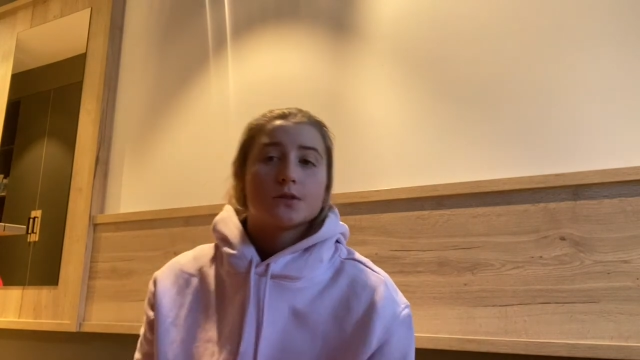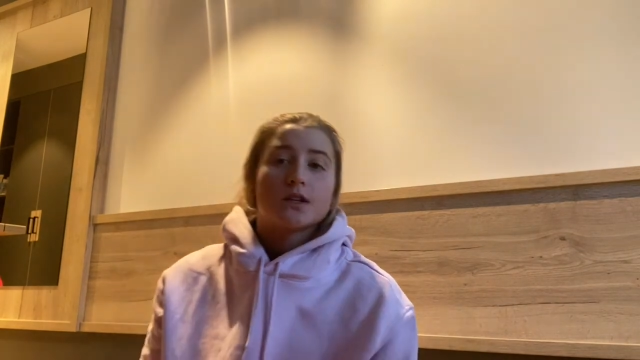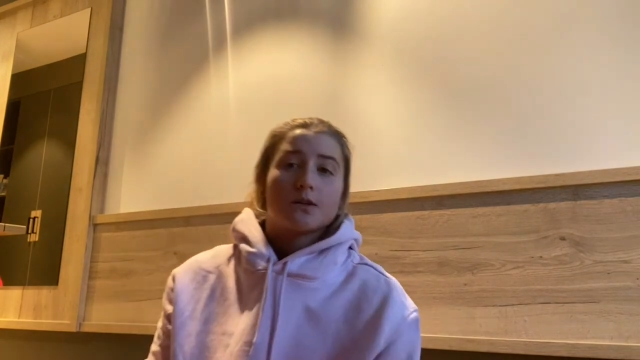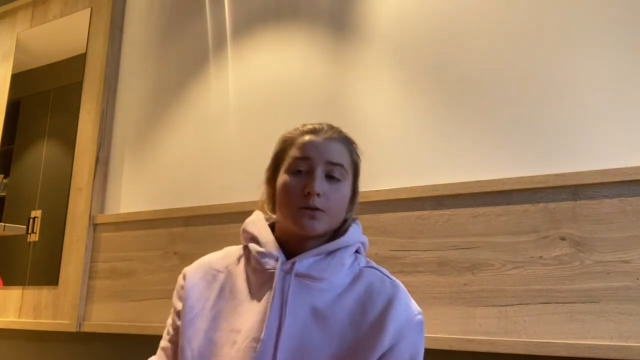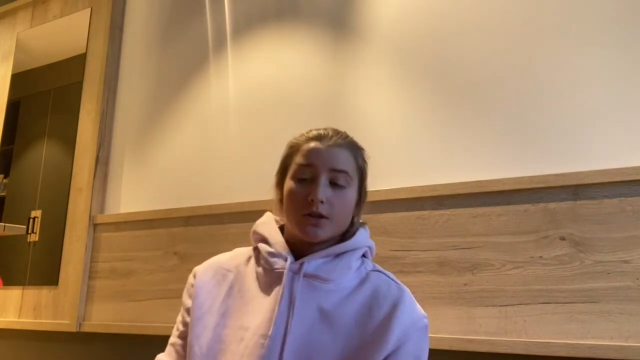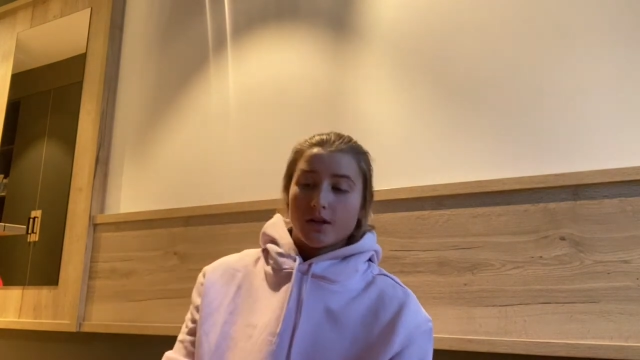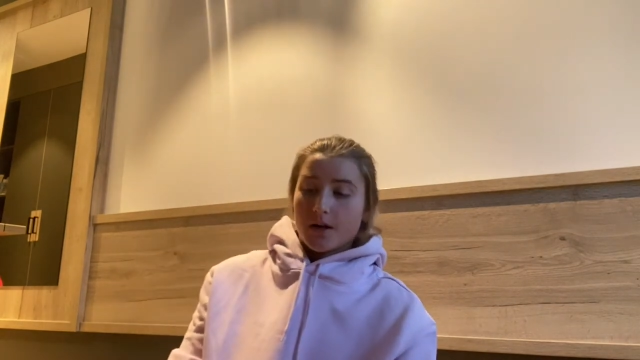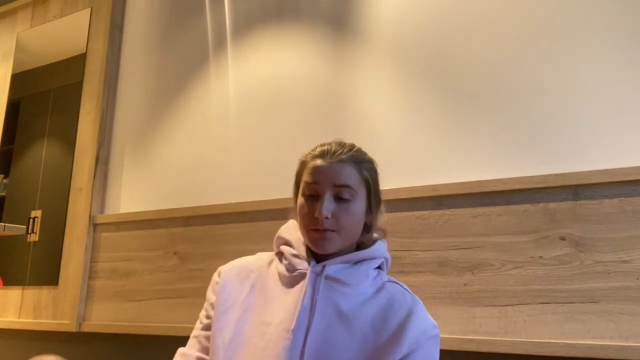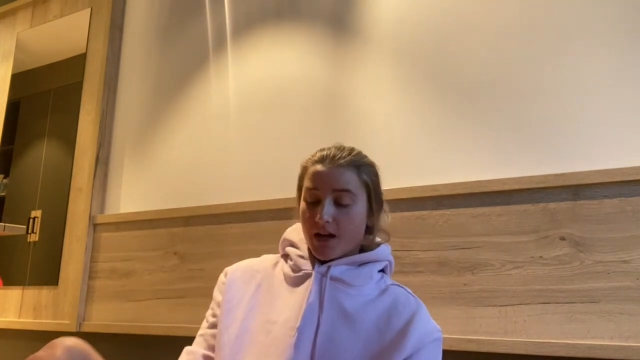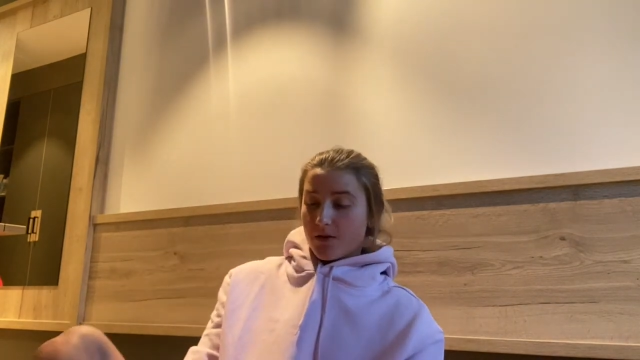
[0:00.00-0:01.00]
a World
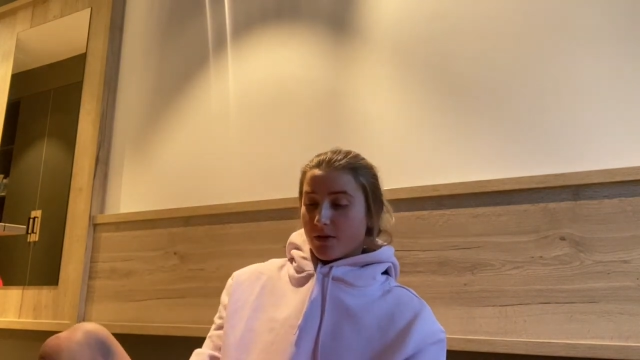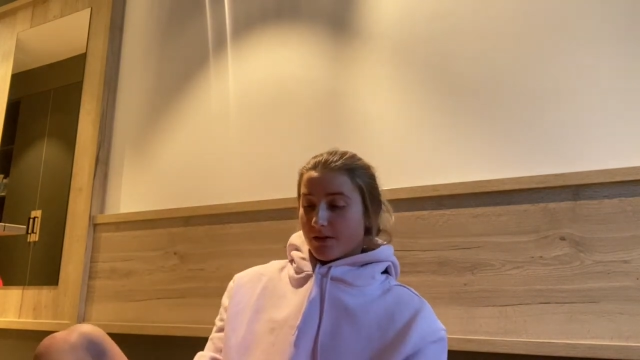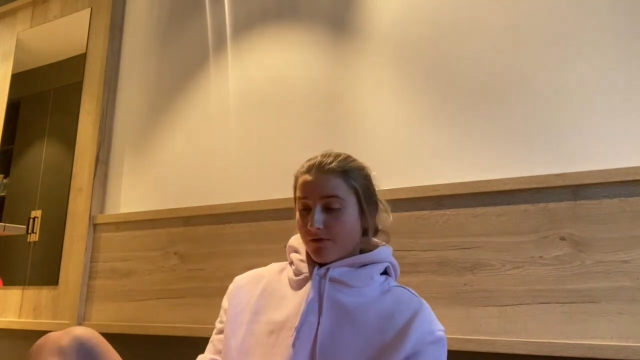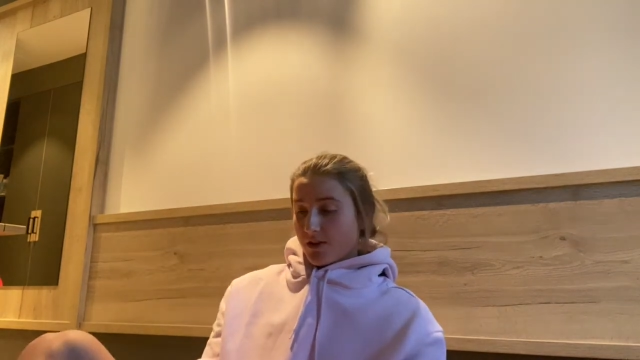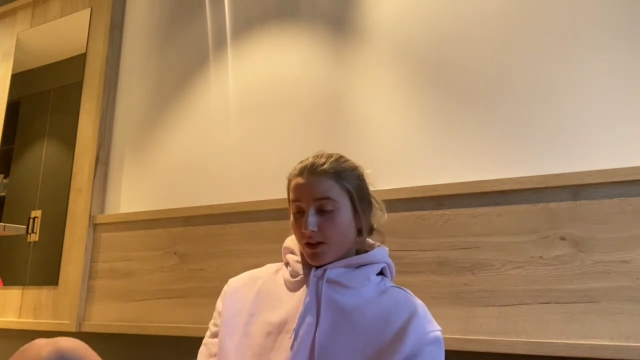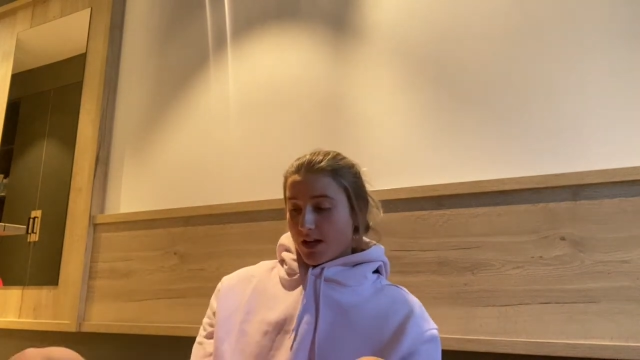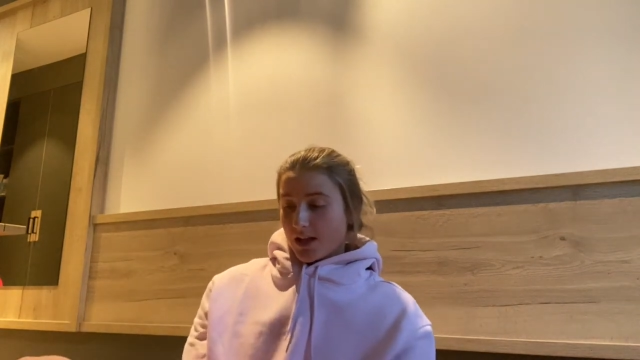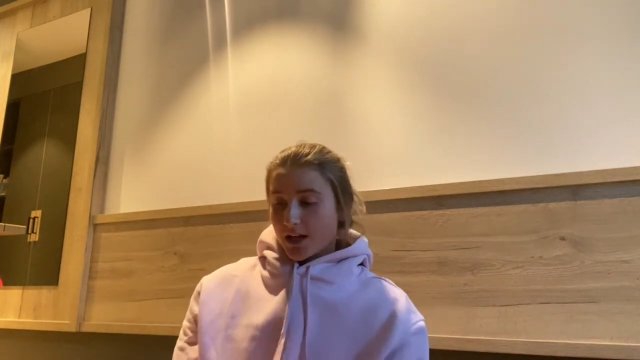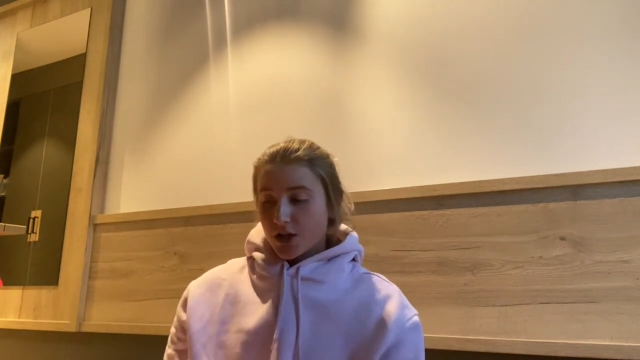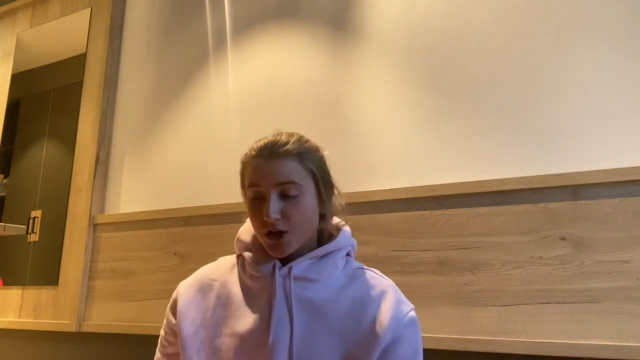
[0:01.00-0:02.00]
Cup yet with feeling
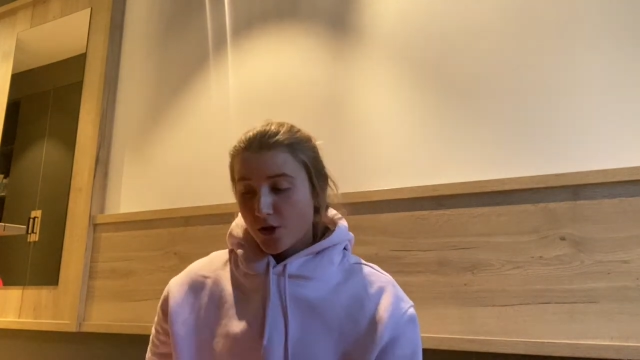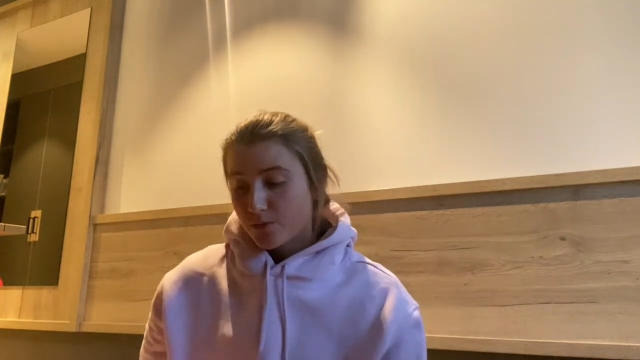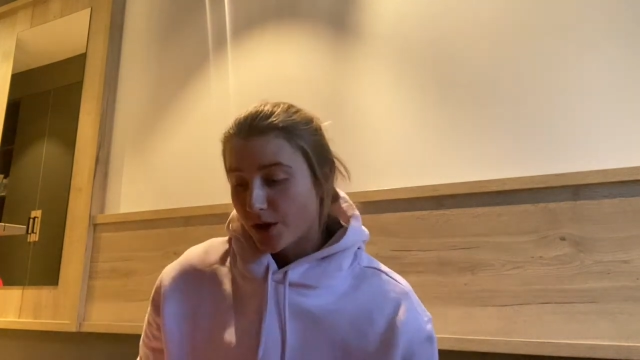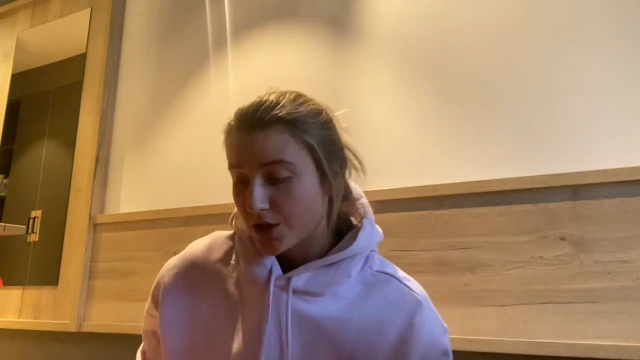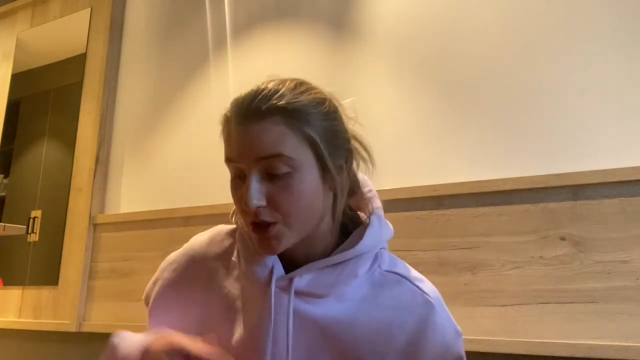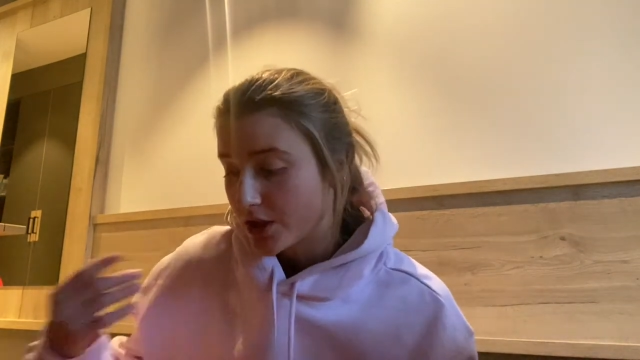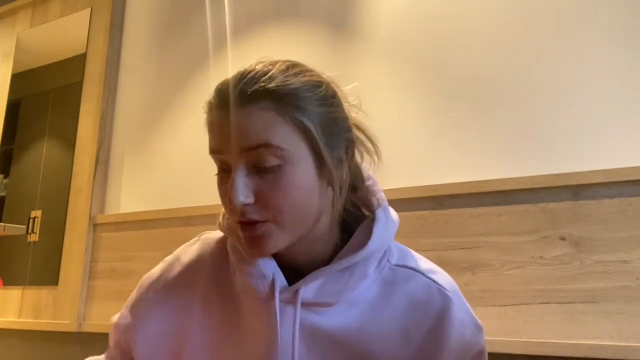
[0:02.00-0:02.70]
like no pressure,